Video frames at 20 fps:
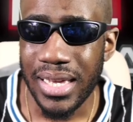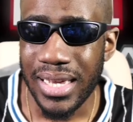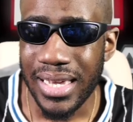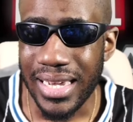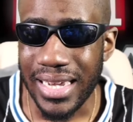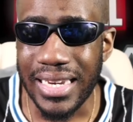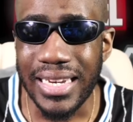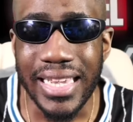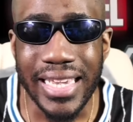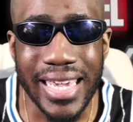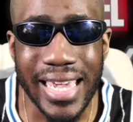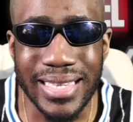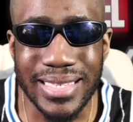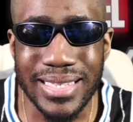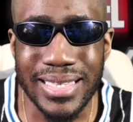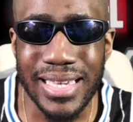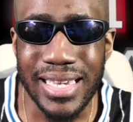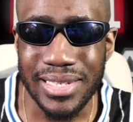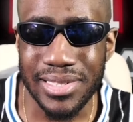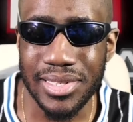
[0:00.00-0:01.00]
it negates
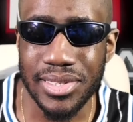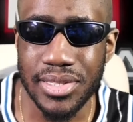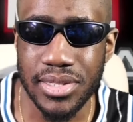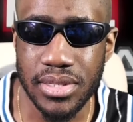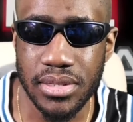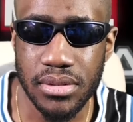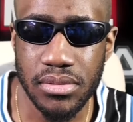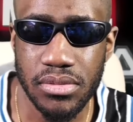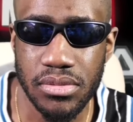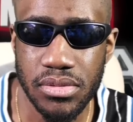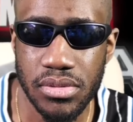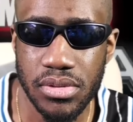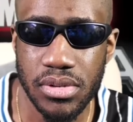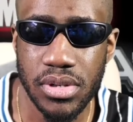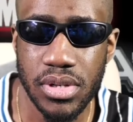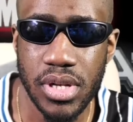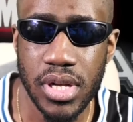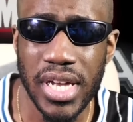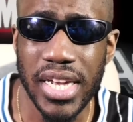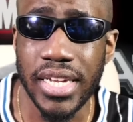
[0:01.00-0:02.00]
this.
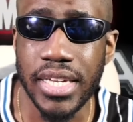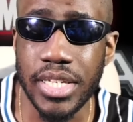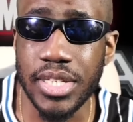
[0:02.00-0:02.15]
You